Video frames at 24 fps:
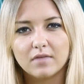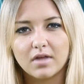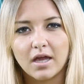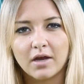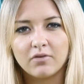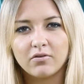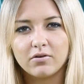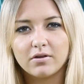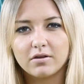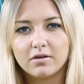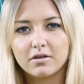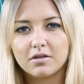I
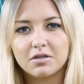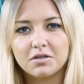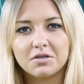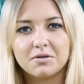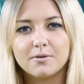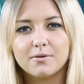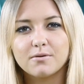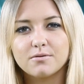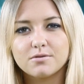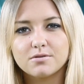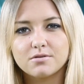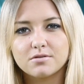really
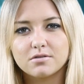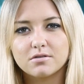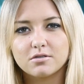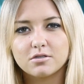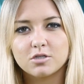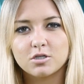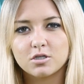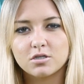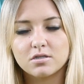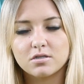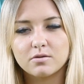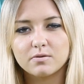used
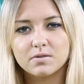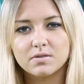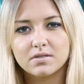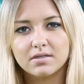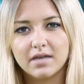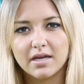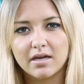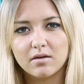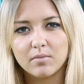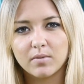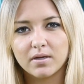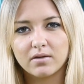just to
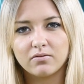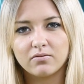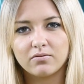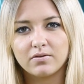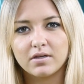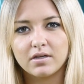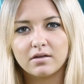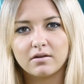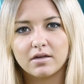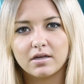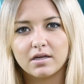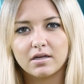escape my
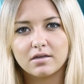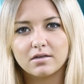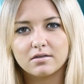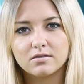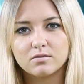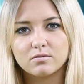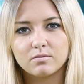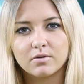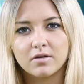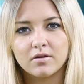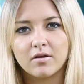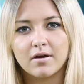
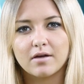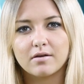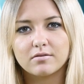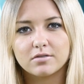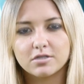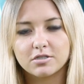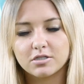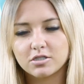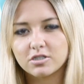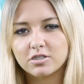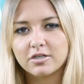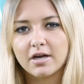feelings, whether I was
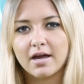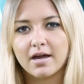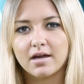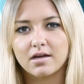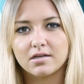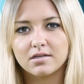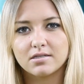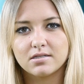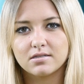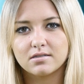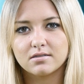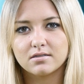
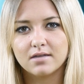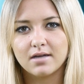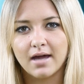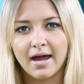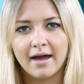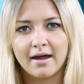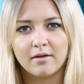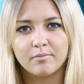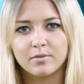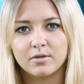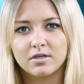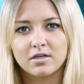stressed,
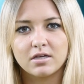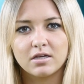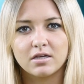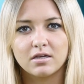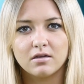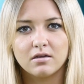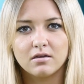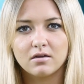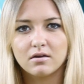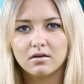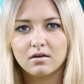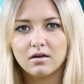happy,
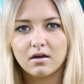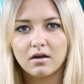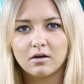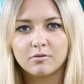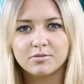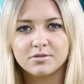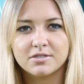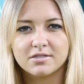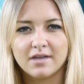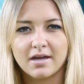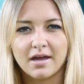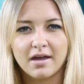
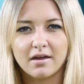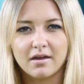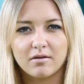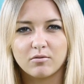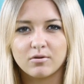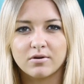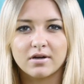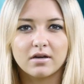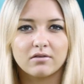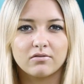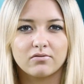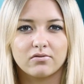upset,
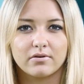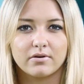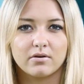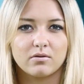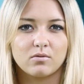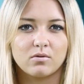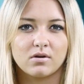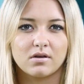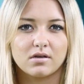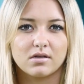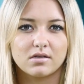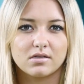whatever it
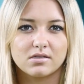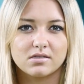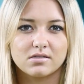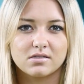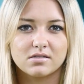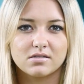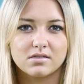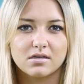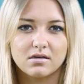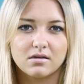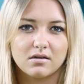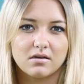
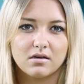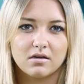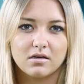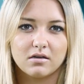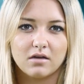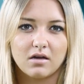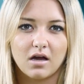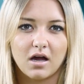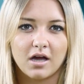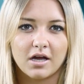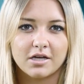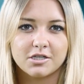was.
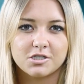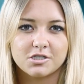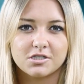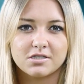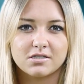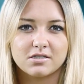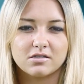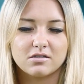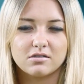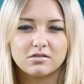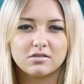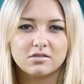I
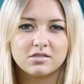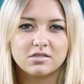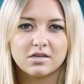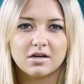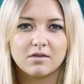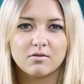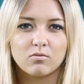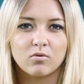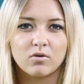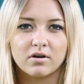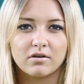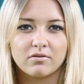just
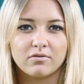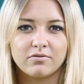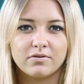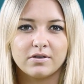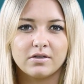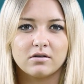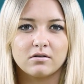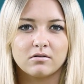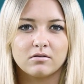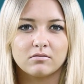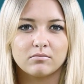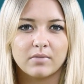didn't want to
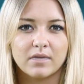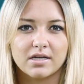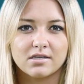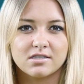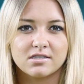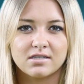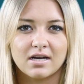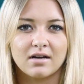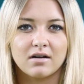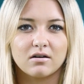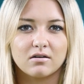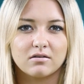feel
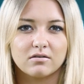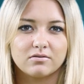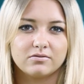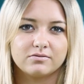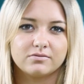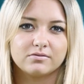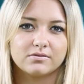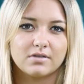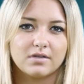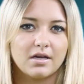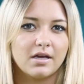myself.